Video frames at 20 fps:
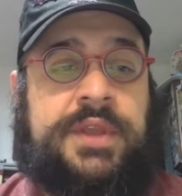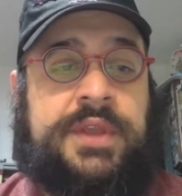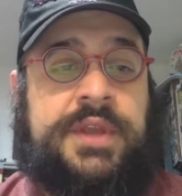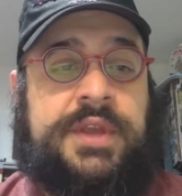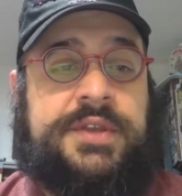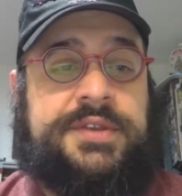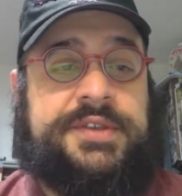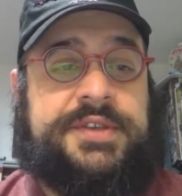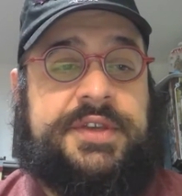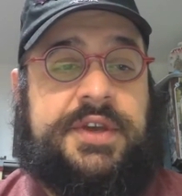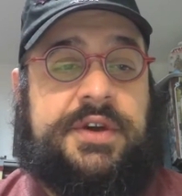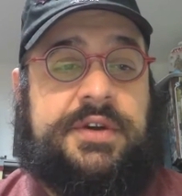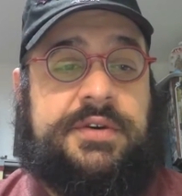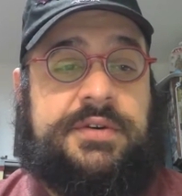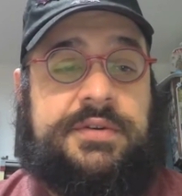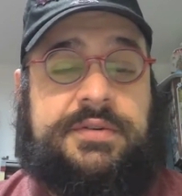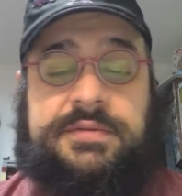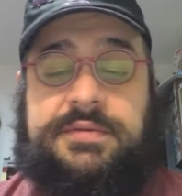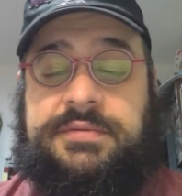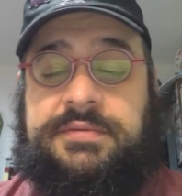
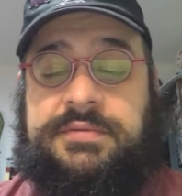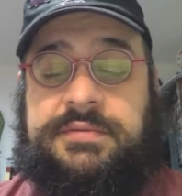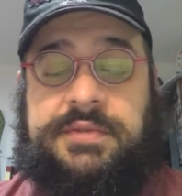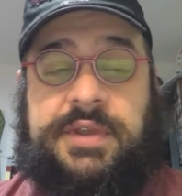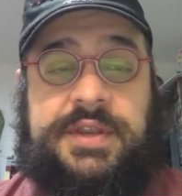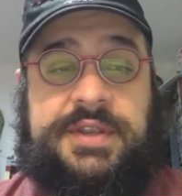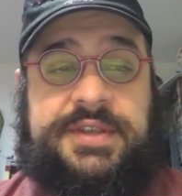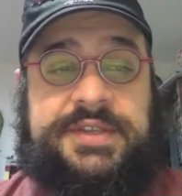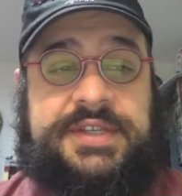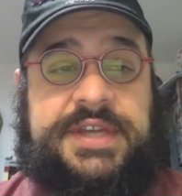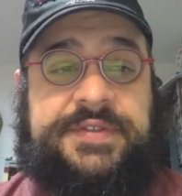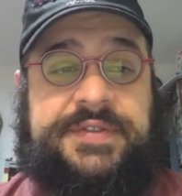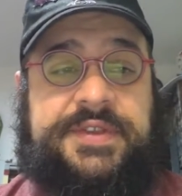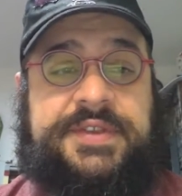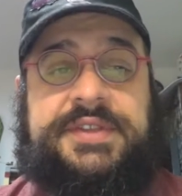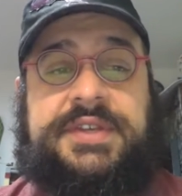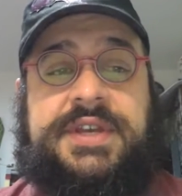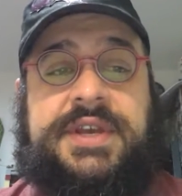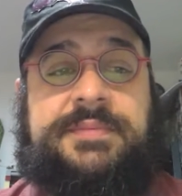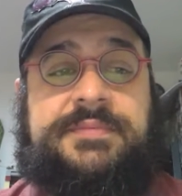So I'm going to set
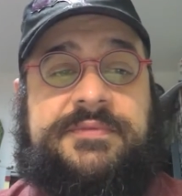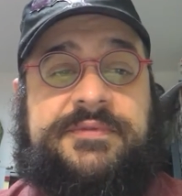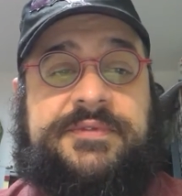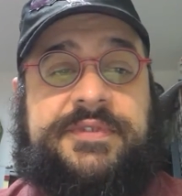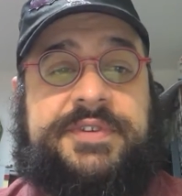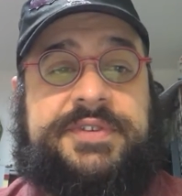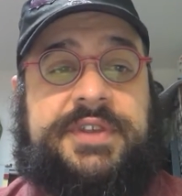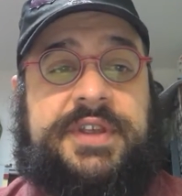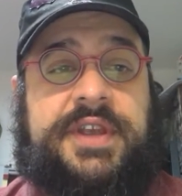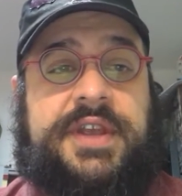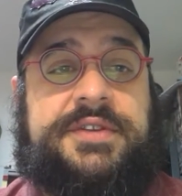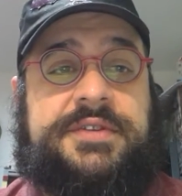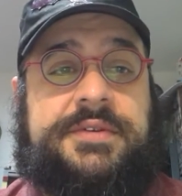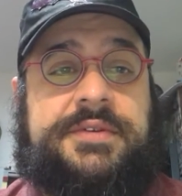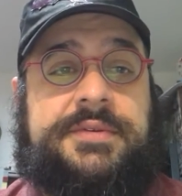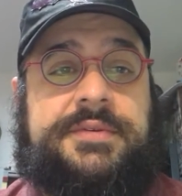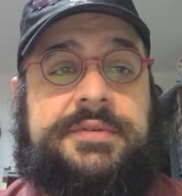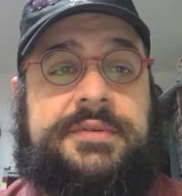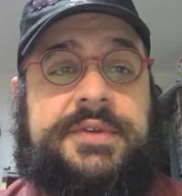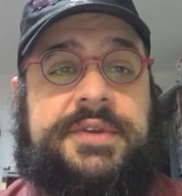this up. First thing I
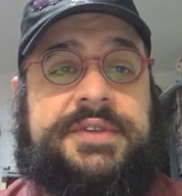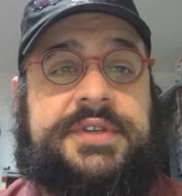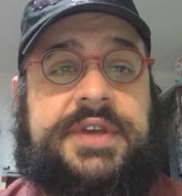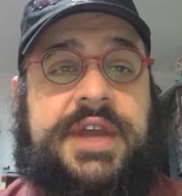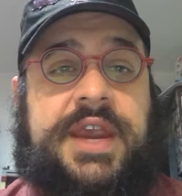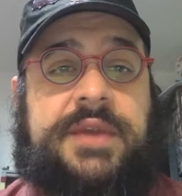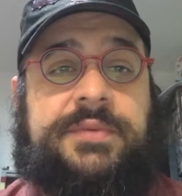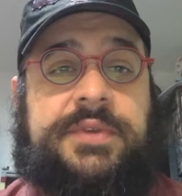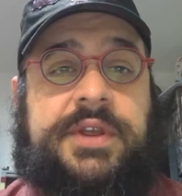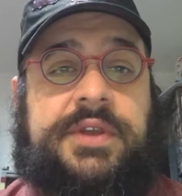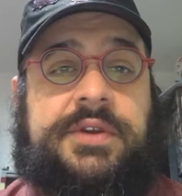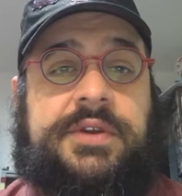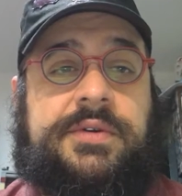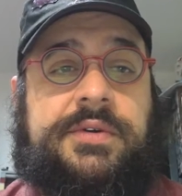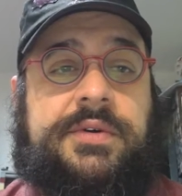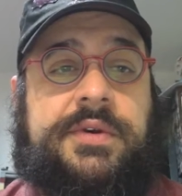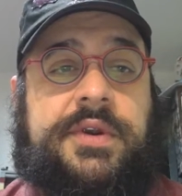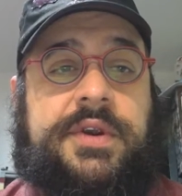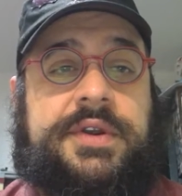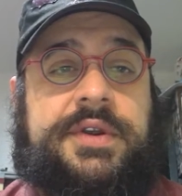do is I
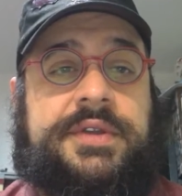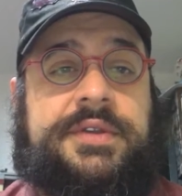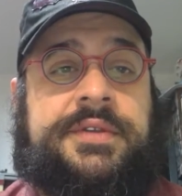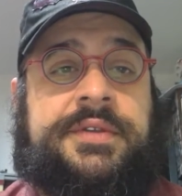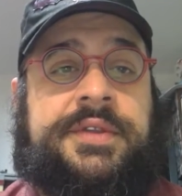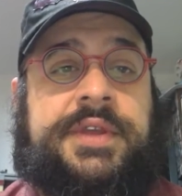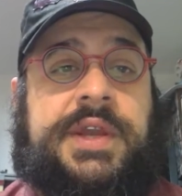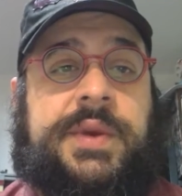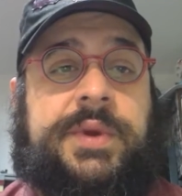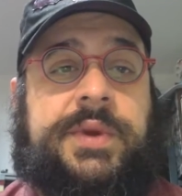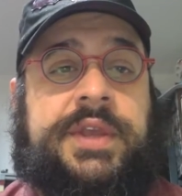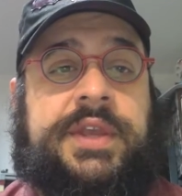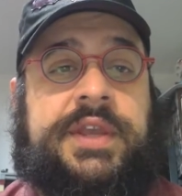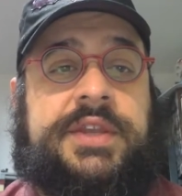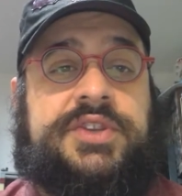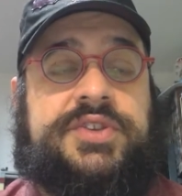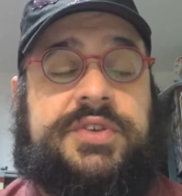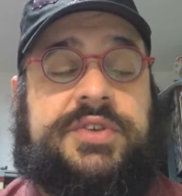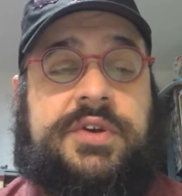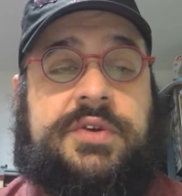record the quick
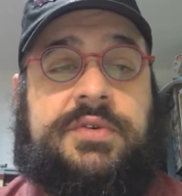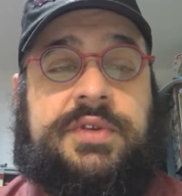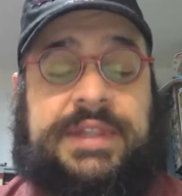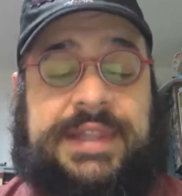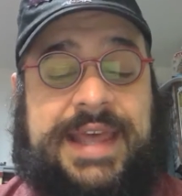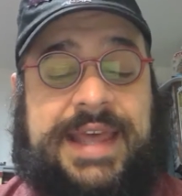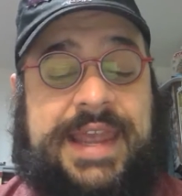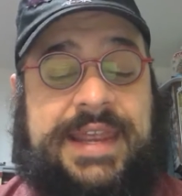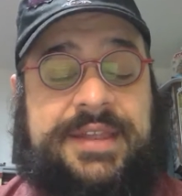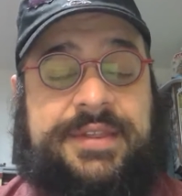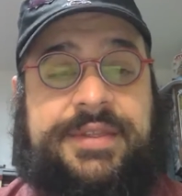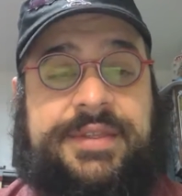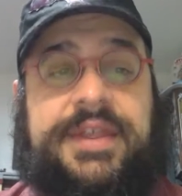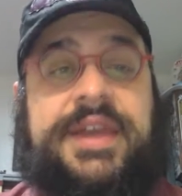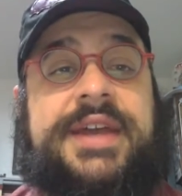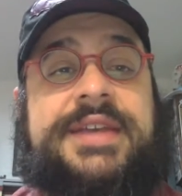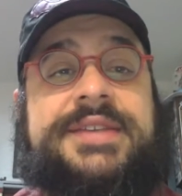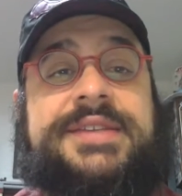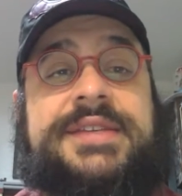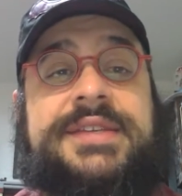intro like
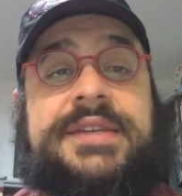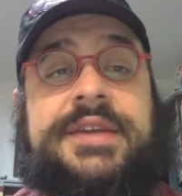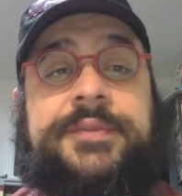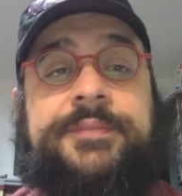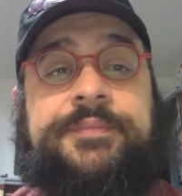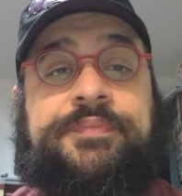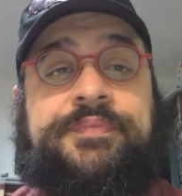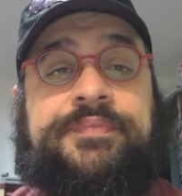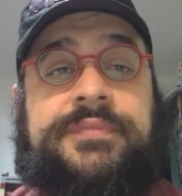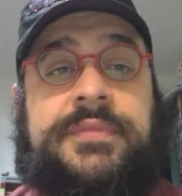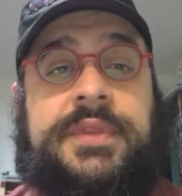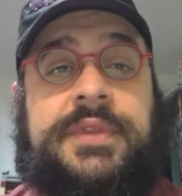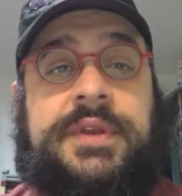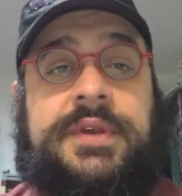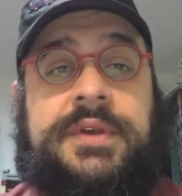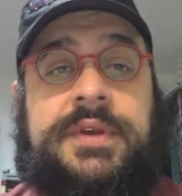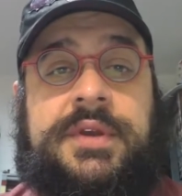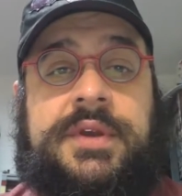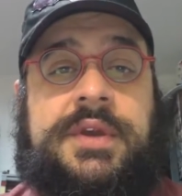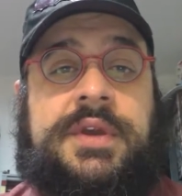this.
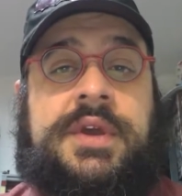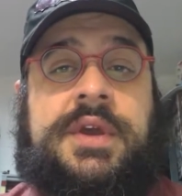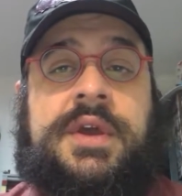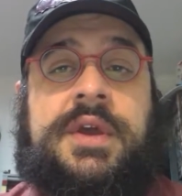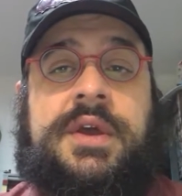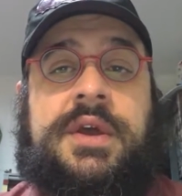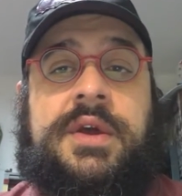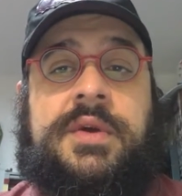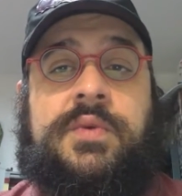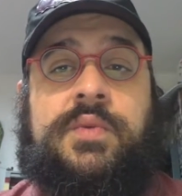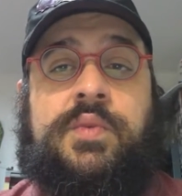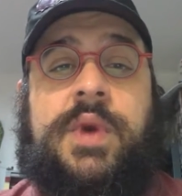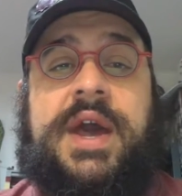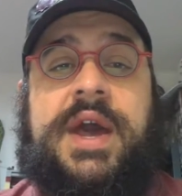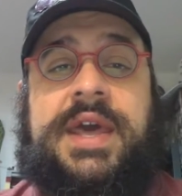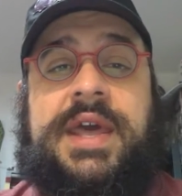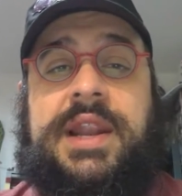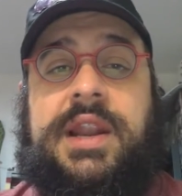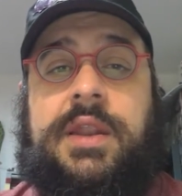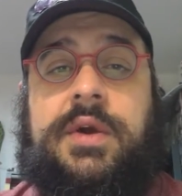
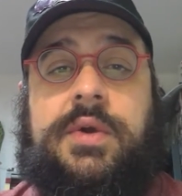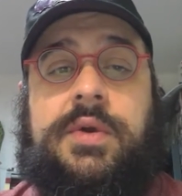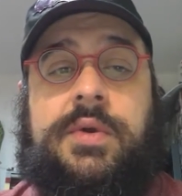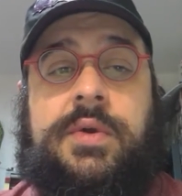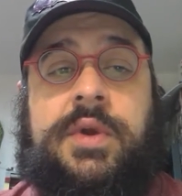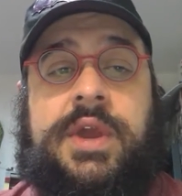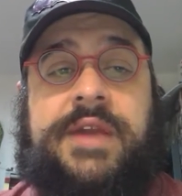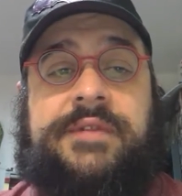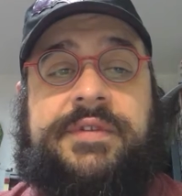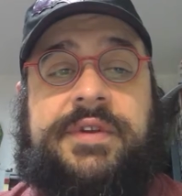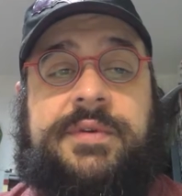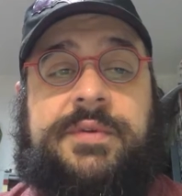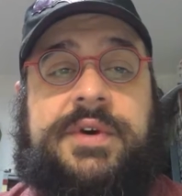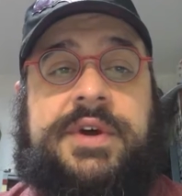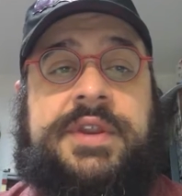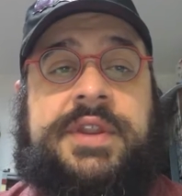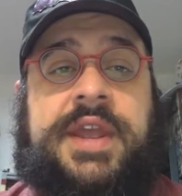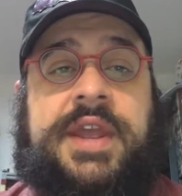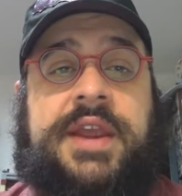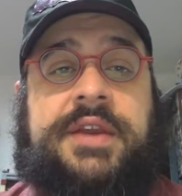Why, hello
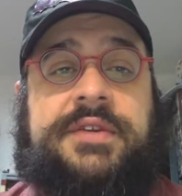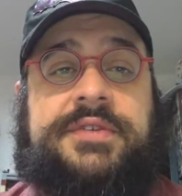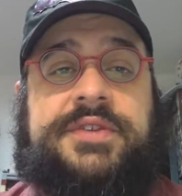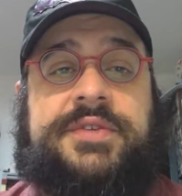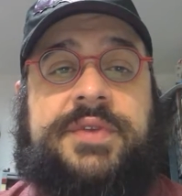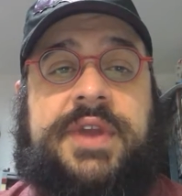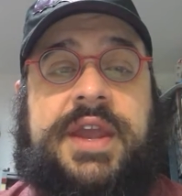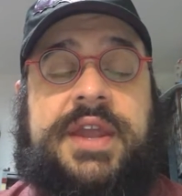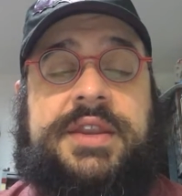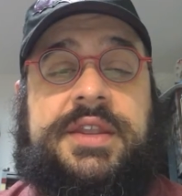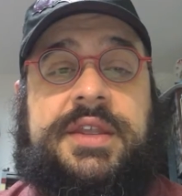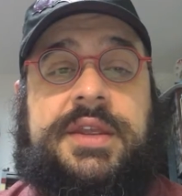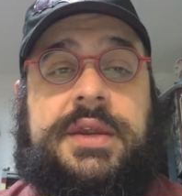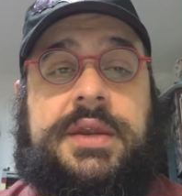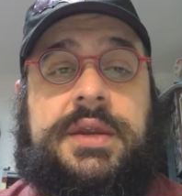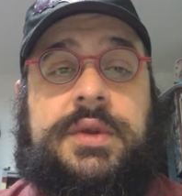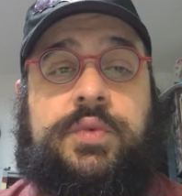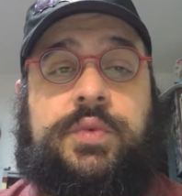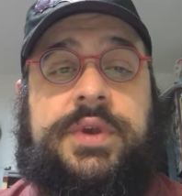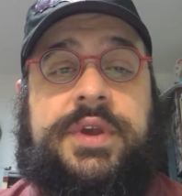everyone. Aaron Duran
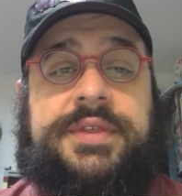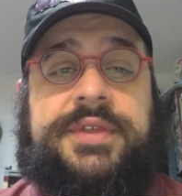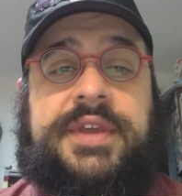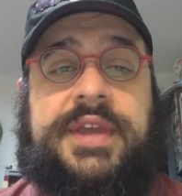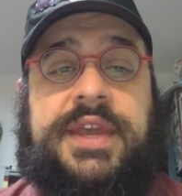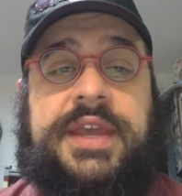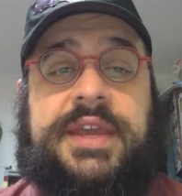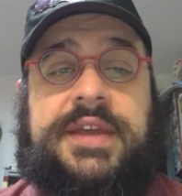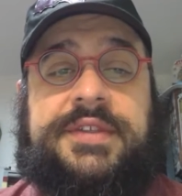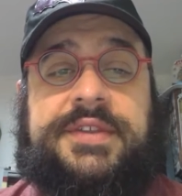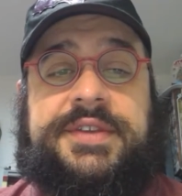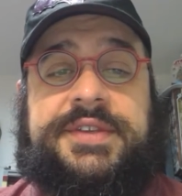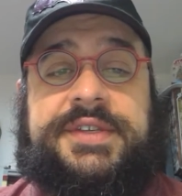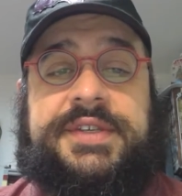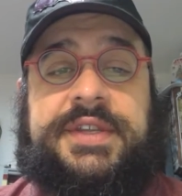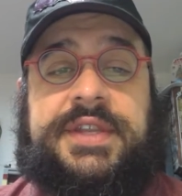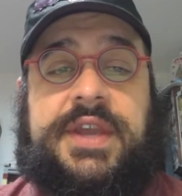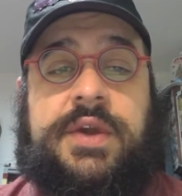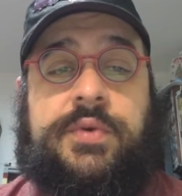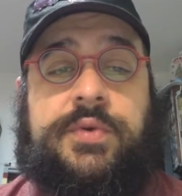here with Geek in the
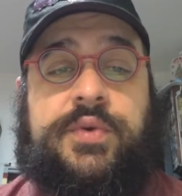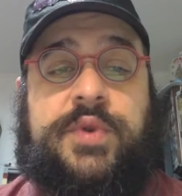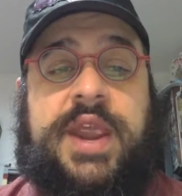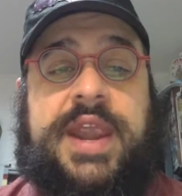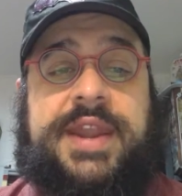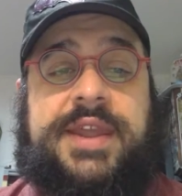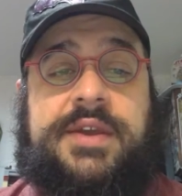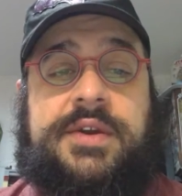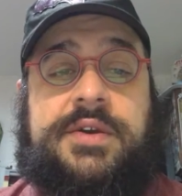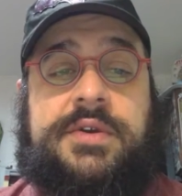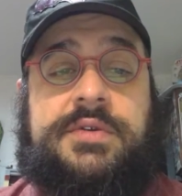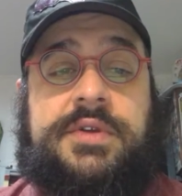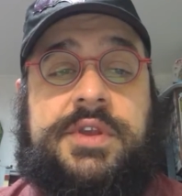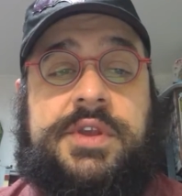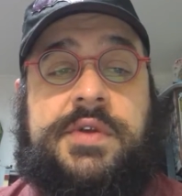City Radio.